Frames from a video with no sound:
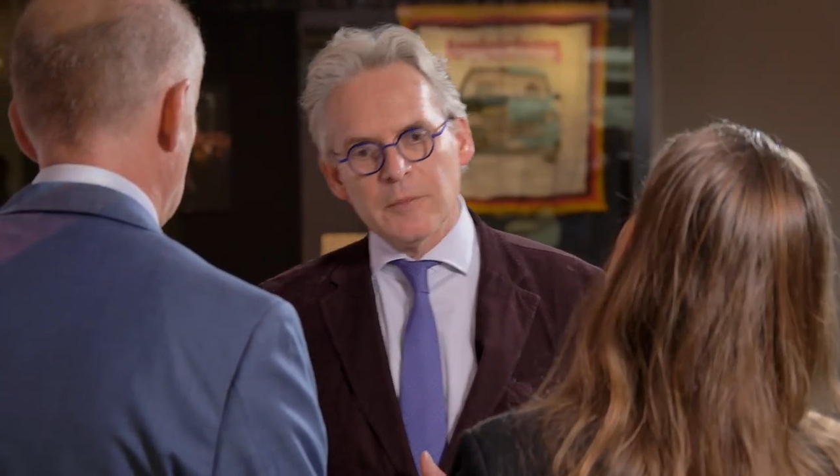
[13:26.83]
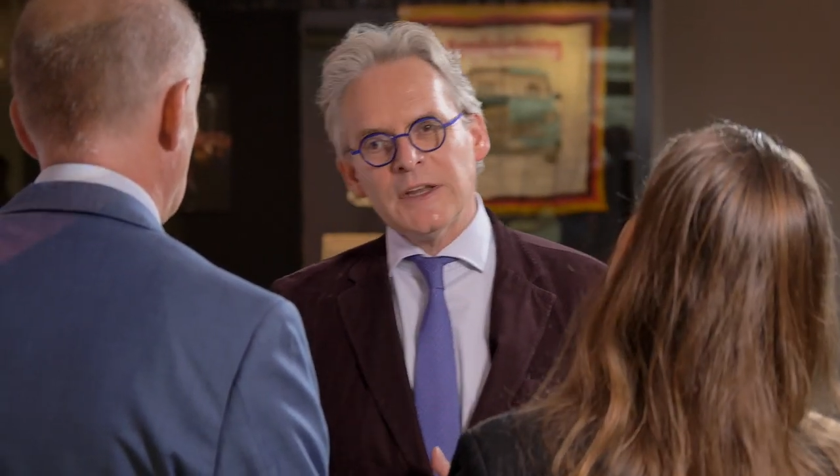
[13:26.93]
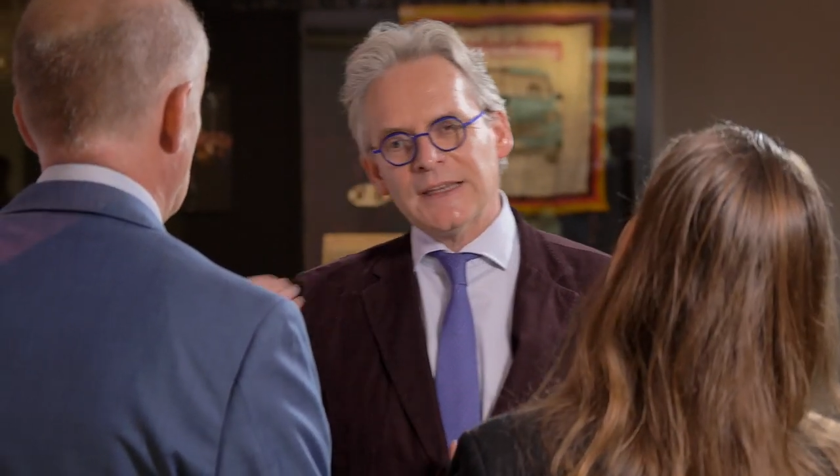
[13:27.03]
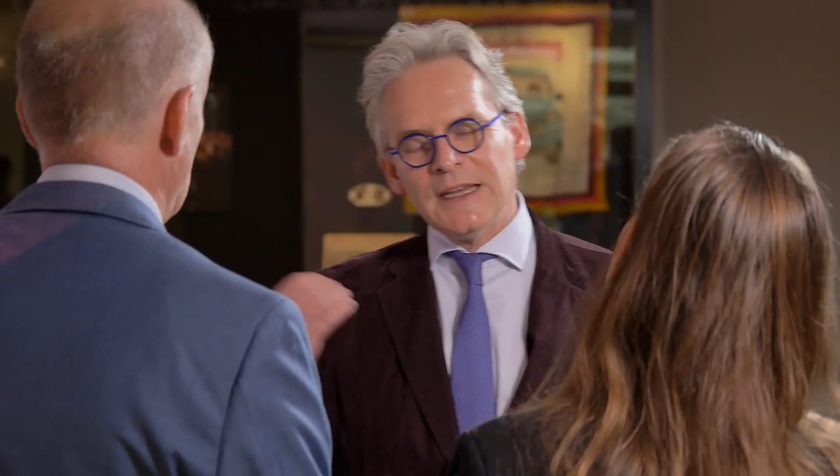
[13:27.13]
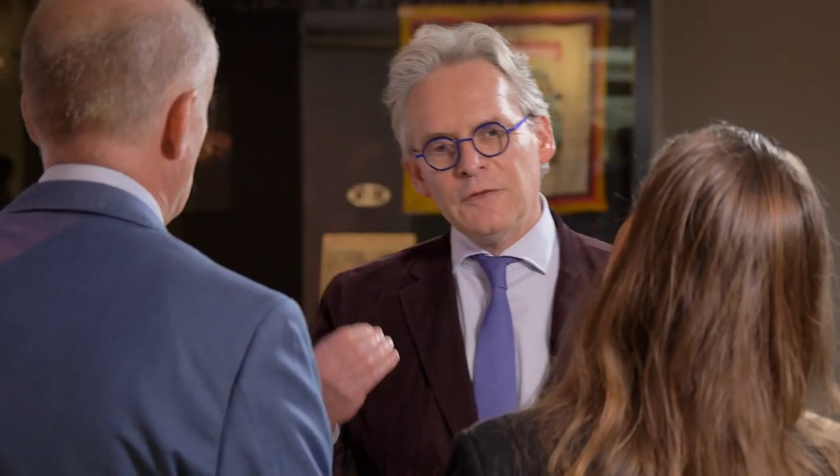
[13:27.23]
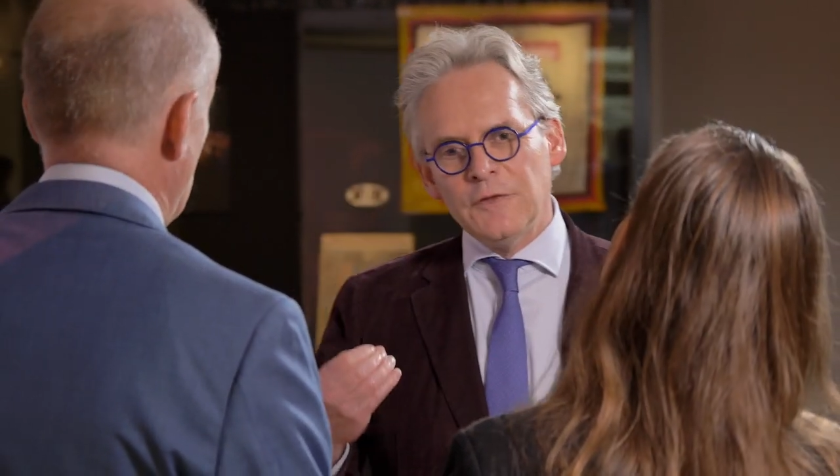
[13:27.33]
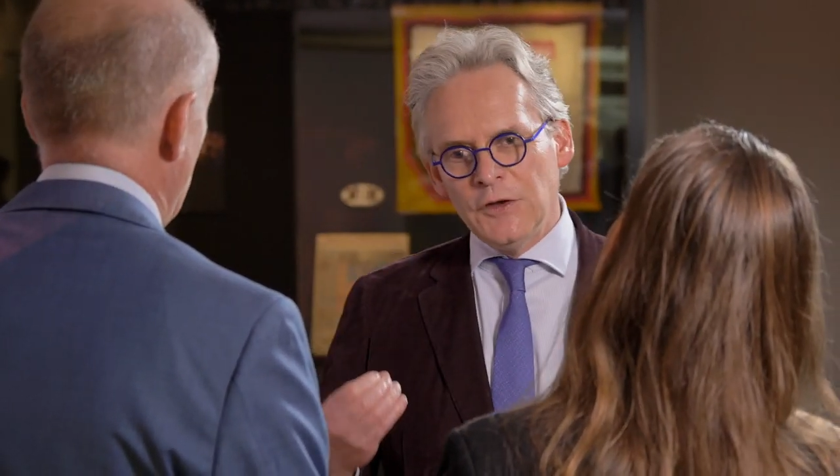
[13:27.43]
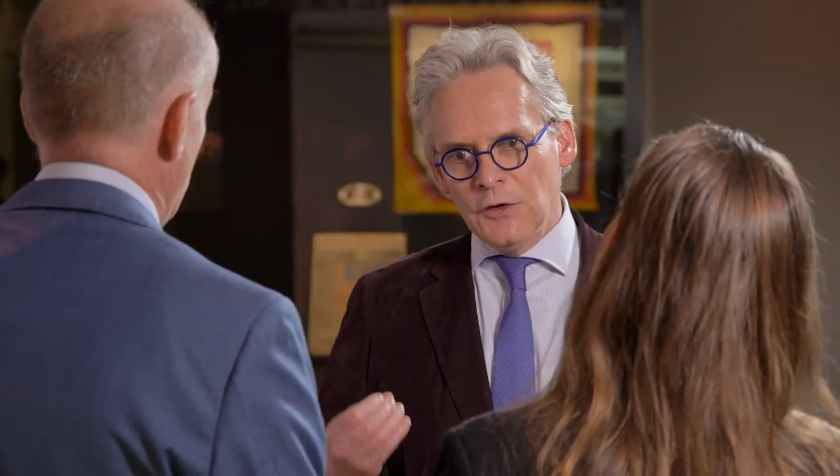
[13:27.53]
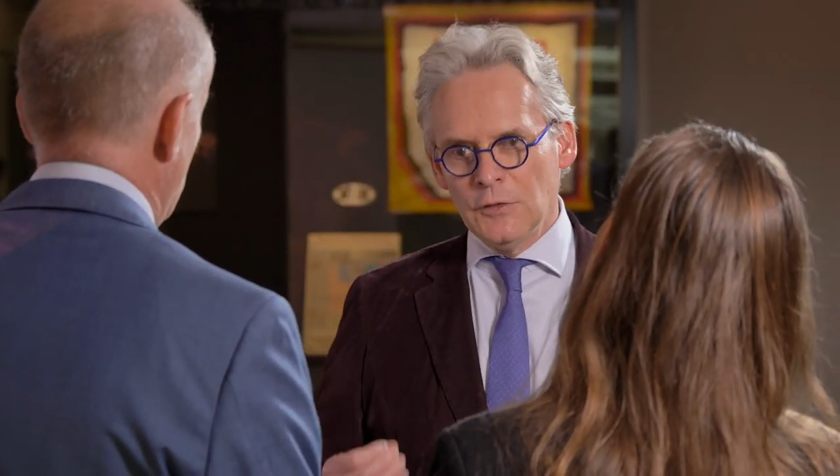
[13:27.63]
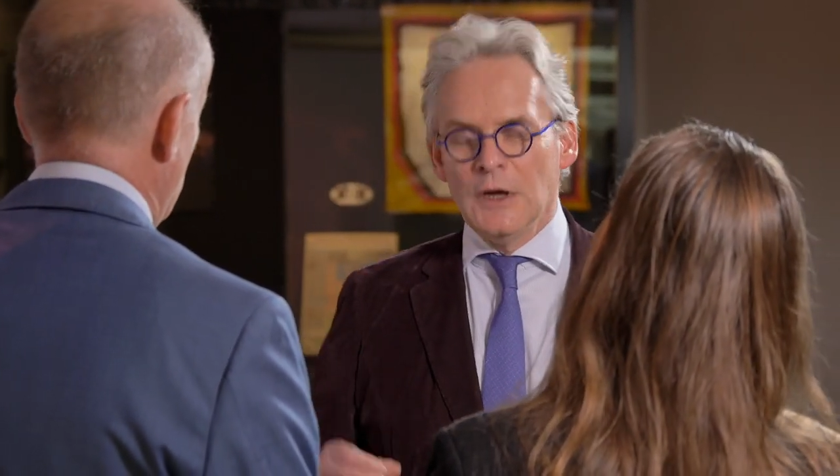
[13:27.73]
But if
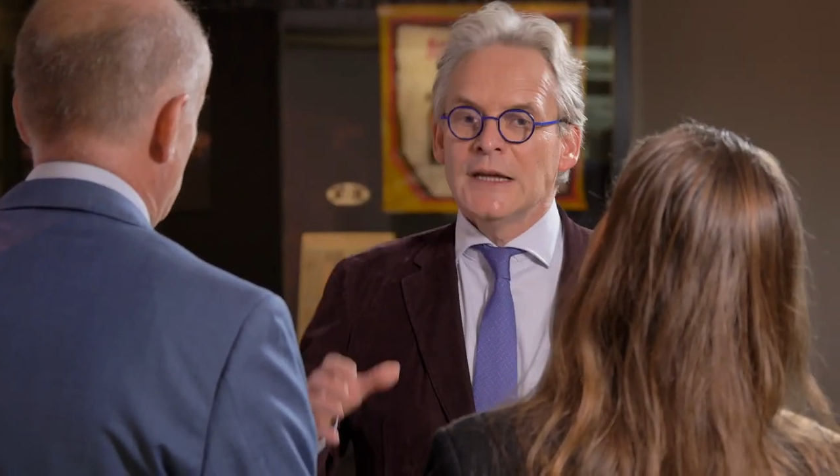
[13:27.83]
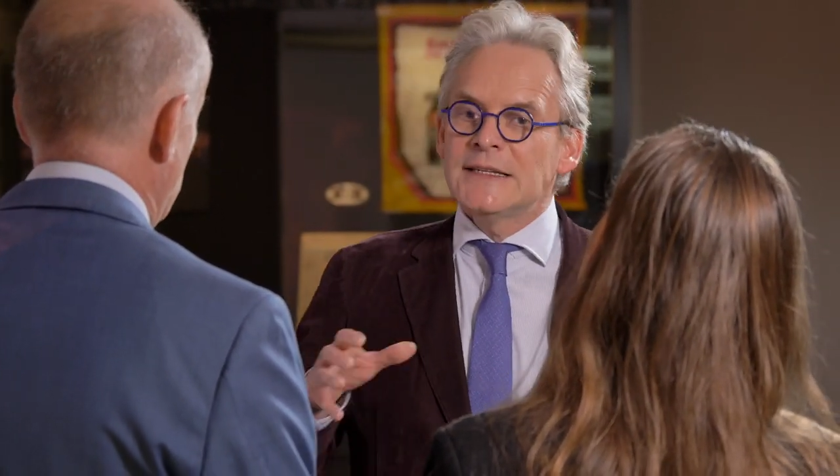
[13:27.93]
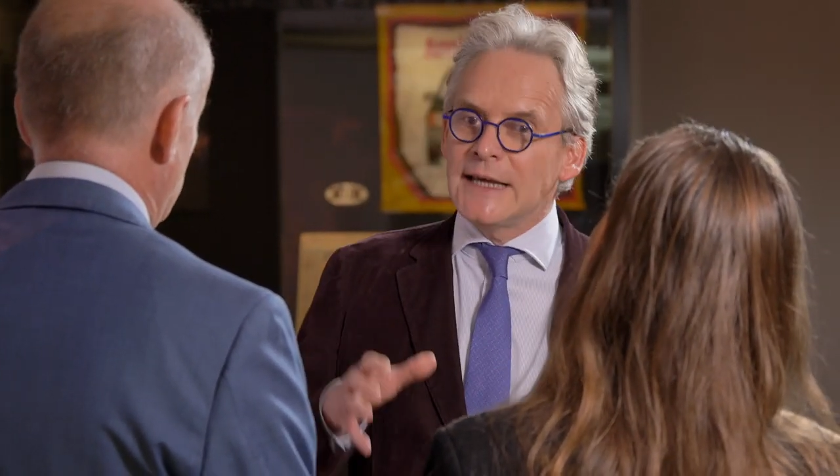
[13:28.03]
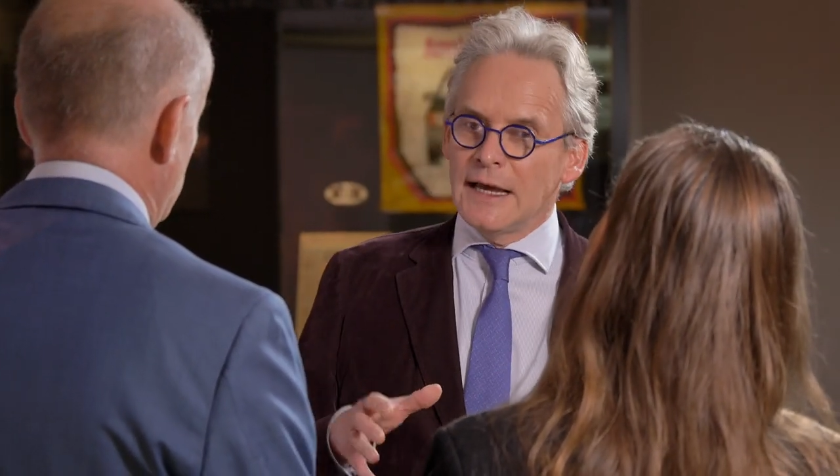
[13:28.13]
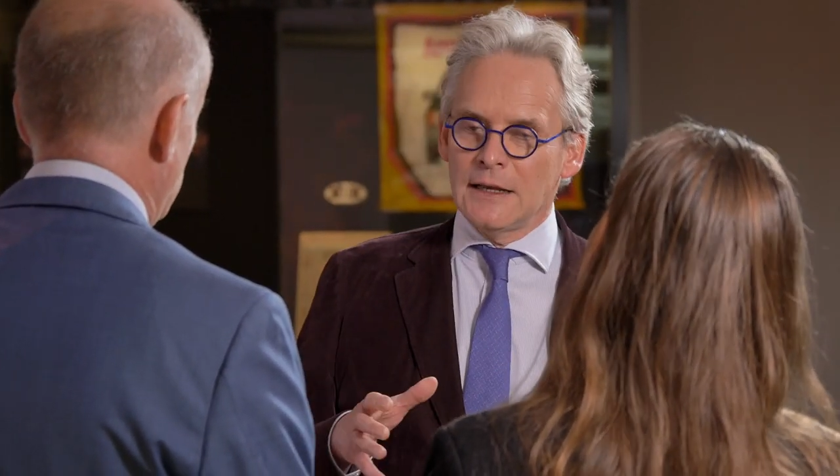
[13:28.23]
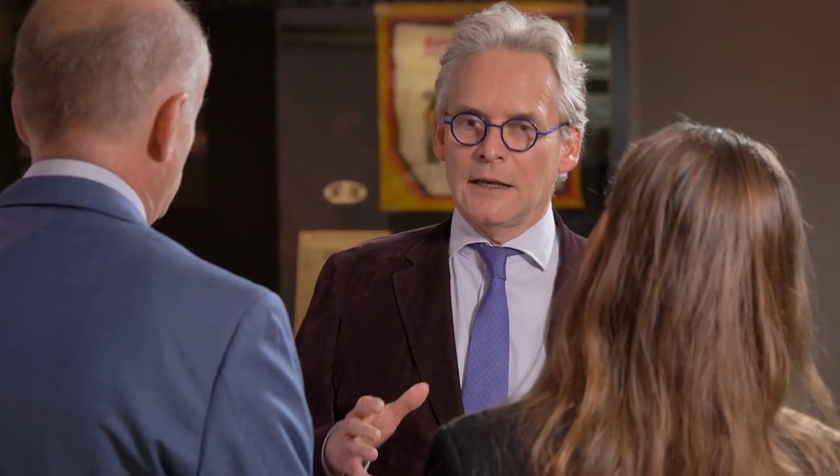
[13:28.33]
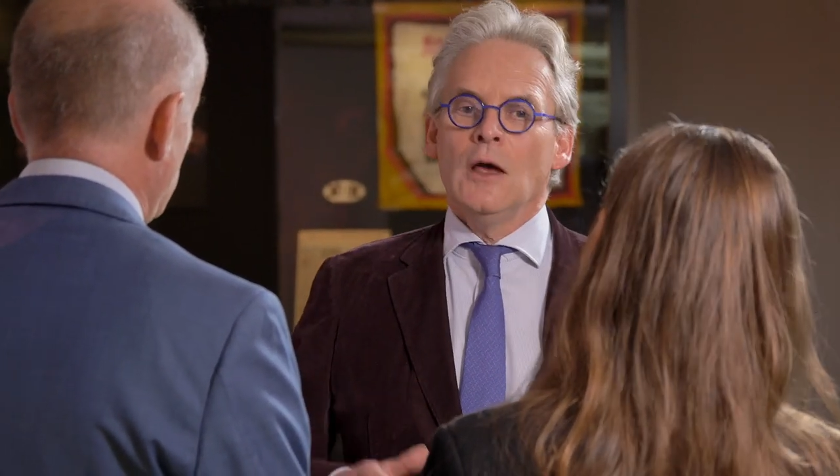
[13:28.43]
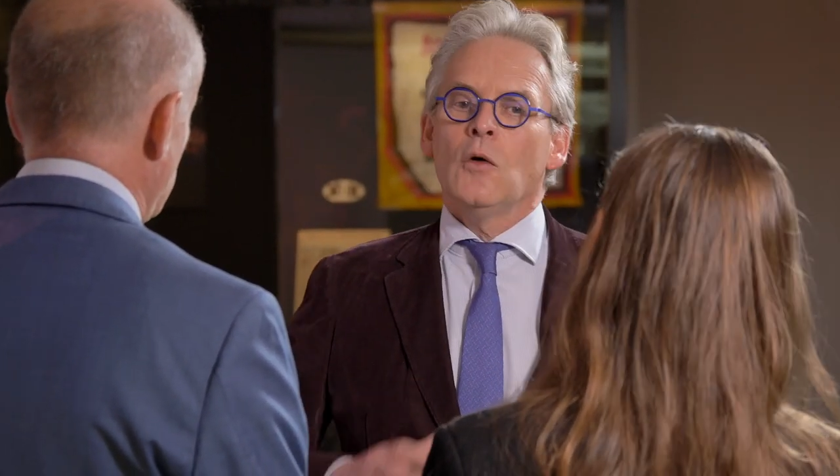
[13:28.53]
you tell